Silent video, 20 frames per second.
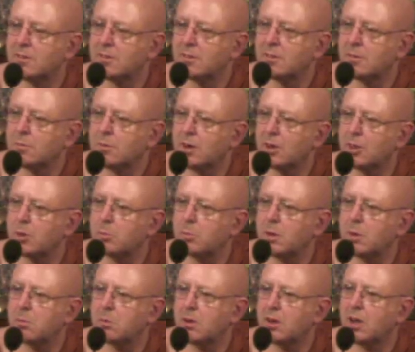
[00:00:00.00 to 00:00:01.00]
One of the
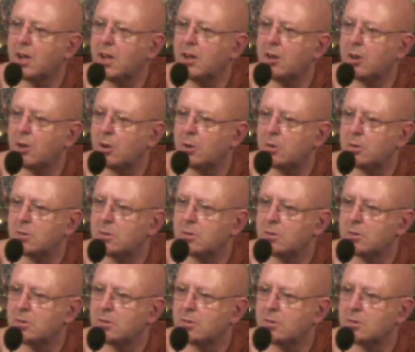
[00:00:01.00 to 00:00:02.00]
people I know
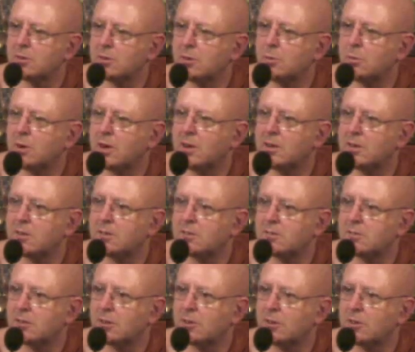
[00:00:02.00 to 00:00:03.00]
who won
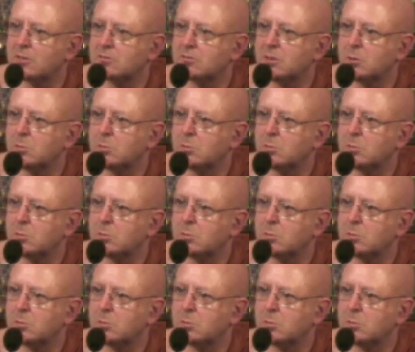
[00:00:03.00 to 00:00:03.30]
the lottery,